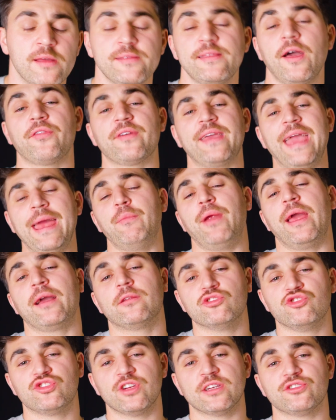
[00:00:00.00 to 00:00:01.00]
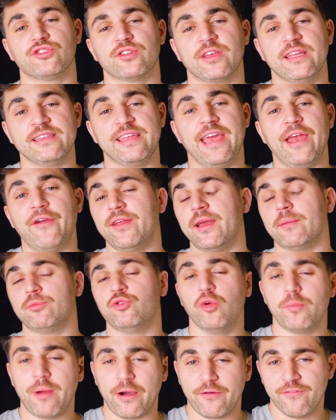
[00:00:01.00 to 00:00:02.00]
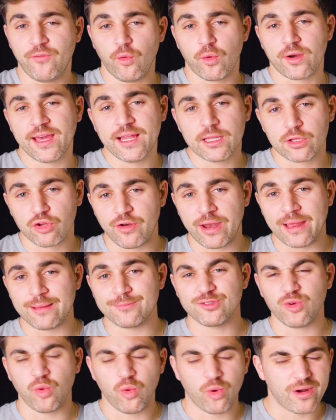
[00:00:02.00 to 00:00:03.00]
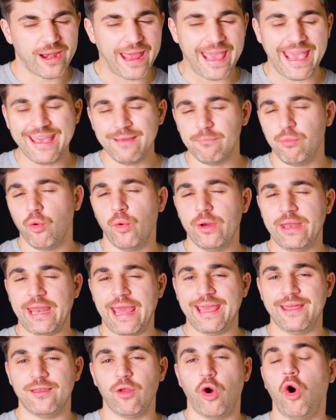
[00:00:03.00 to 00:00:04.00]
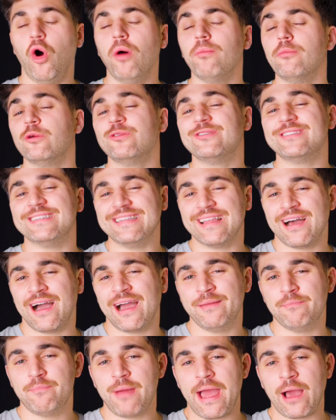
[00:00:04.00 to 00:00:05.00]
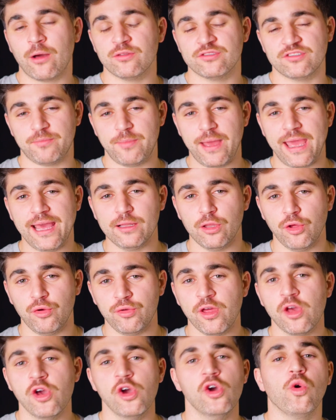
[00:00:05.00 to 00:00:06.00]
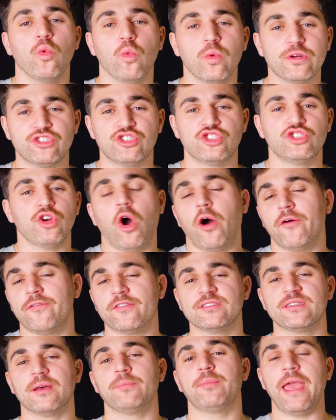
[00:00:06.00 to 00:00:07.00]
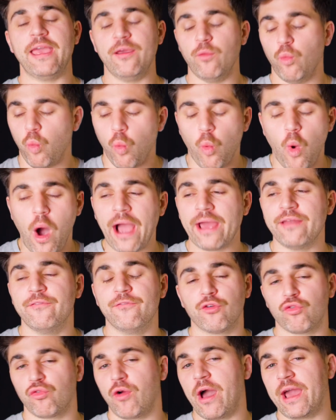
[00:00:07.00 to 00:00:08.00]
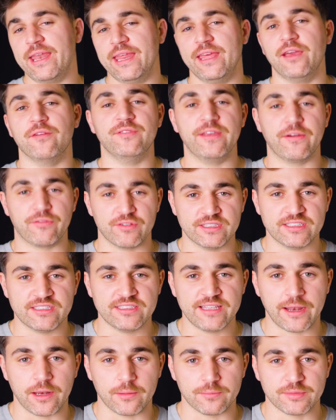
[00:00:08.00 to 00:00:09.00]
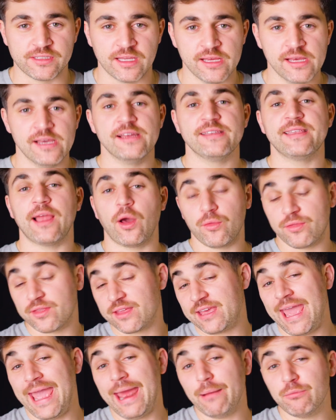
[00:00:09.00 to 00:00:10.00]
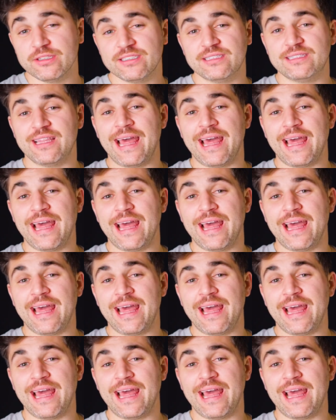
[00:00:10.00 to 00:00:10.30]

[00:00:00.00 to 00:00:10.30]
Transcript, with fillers: Now the camera angle adjuster can carry up to about 4 kilograms or 8.8, almost 9 pounds of payload, which offers up a wide variety of different setups. Now the cameras